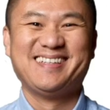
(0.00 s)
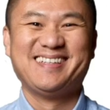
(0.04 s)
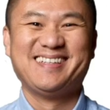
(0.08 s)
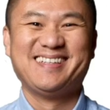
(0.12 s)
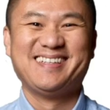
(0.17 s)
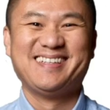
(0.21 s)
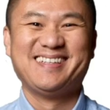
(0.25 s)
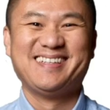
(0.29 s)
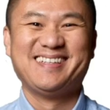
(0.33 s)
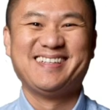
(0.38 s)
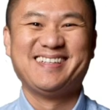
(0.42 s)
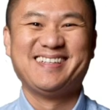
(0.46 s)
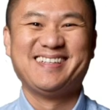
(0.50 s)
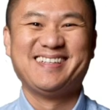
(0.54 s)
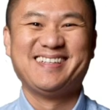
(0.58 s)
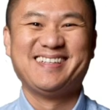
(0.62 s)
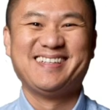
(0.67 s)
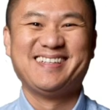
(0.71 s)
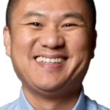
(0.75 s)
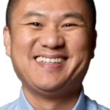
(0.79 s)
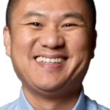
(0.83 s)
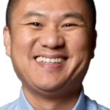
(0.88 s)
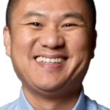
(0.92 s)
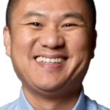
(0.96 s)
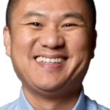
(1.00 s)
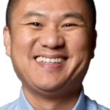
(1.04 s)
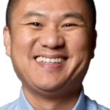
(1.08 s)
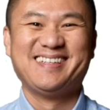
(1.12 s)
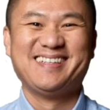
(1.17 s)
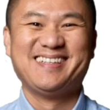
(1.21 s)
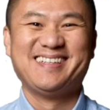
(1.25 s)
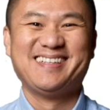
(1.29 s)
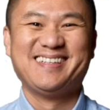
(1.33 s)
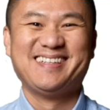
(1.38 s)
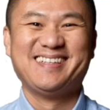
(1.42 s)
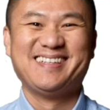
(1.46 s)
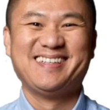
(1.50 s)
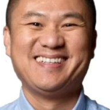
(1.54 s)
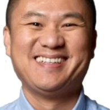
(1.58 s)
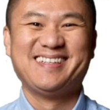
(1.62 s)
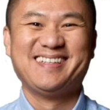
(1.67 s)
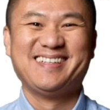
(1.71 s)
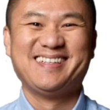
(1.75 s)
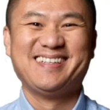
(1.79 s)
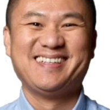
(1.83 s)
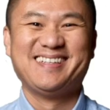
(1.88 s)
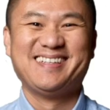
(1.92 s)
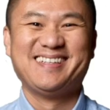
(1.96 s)

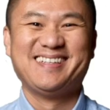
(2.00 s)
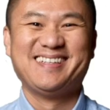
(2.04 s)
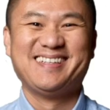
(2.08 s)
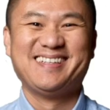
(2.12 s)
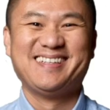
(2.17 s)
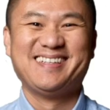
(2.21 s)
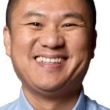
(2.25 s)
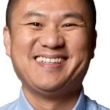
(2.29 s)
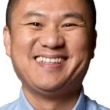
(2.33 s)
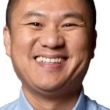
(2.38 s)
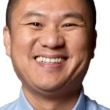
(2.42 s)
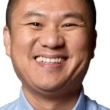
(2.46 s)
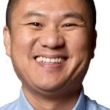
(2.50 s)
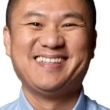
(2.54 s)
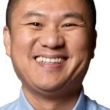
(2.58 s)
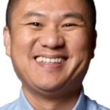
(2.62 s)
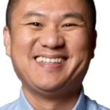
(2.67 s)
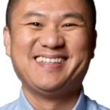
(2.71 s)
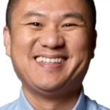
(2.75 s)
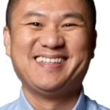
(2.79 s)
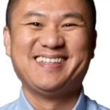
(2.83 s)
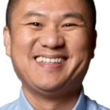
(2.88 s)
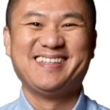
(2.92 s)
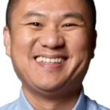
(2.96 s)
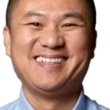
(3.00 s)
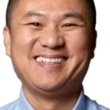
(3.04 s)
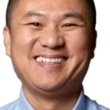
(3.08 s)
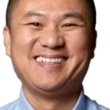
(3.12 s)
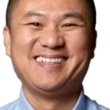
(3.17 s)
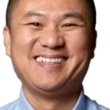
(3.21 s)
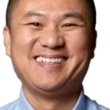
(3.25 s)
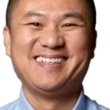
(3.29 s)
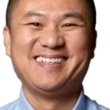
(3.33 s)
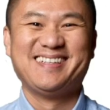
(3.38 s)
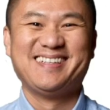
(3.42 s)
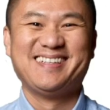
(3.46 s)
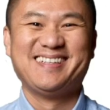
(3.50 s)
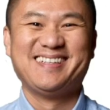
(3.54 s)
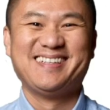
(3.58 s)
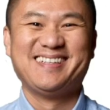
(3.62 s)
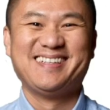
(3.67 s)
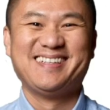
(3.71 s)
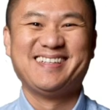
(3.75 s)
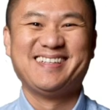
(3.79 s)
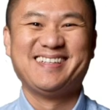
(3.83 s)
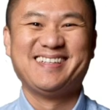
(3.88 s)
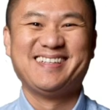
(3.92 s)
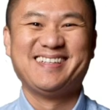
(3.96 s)

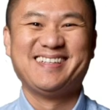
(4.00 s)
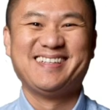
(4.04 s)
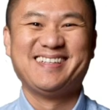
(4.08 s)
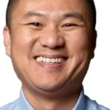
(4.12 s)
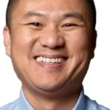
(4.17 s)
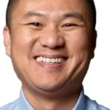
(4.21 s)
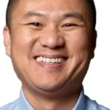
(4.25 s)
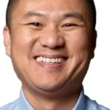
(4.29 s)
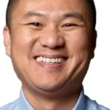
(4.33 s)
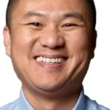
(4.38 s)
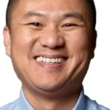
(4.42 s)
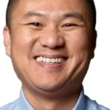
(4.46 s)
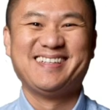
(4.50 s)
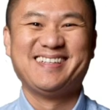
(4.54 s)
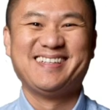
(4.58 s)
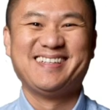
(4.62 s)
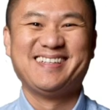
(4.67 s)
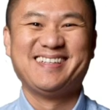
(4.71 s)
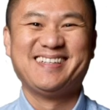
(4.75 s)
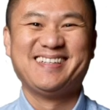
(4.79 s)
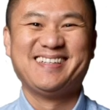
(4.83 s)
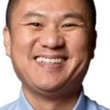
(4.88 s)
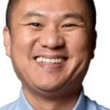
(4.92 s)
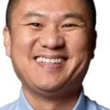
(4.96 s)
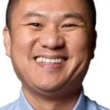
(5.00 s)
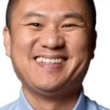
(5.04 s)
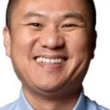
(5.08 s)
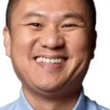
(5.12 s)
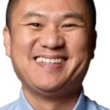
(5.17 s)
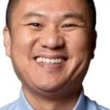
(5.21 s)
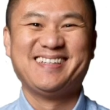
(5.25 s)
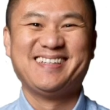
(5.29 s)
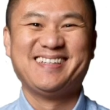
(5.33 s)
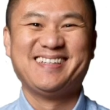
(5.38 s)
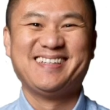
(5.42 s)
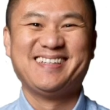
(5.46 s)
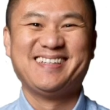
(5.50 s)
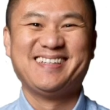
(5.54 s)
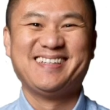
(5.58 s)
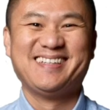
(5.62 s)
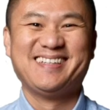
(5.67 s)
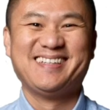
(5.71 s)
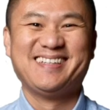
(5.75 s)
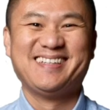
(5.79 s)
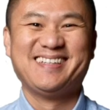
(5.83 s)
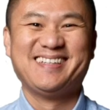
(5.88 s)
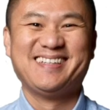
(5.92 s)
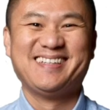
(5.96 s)

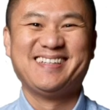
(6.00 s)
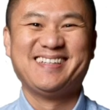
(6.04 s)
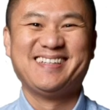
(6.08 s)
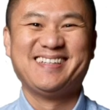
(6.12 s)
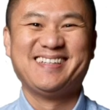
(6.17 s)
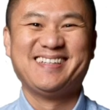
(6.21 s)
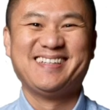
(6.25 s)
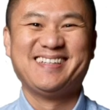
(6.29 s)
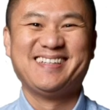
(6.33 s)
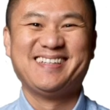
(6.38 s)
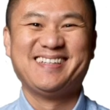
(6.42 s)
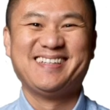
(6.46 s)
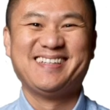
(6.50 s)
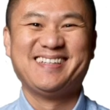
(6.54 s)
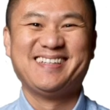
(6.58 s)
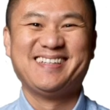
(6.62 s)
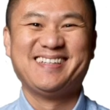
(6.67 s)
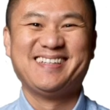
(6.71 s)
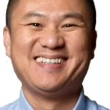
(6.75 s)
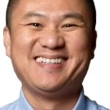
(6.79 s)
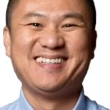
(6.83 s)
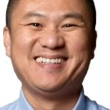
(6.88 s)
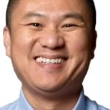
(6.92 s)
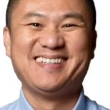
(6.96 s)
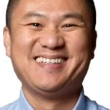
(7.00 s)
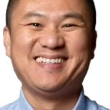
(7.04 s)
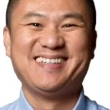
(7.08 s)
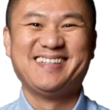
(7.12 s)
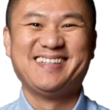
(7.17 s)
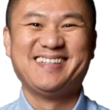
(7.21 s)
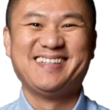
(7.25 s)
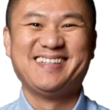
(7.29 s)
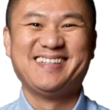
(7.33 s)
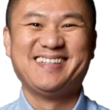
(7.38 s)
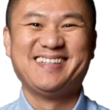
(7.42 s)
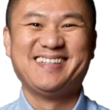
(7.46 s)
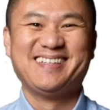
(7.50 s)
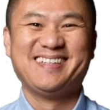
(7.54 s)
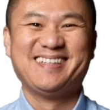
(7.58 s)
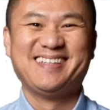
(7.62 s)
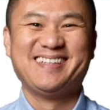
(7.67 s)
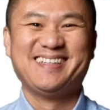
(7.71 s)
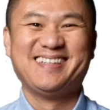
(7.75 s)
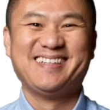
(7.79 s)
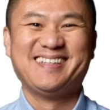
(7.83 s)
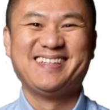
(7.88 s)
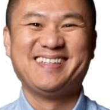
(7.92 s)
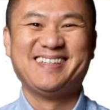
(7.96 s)
(no lip movement)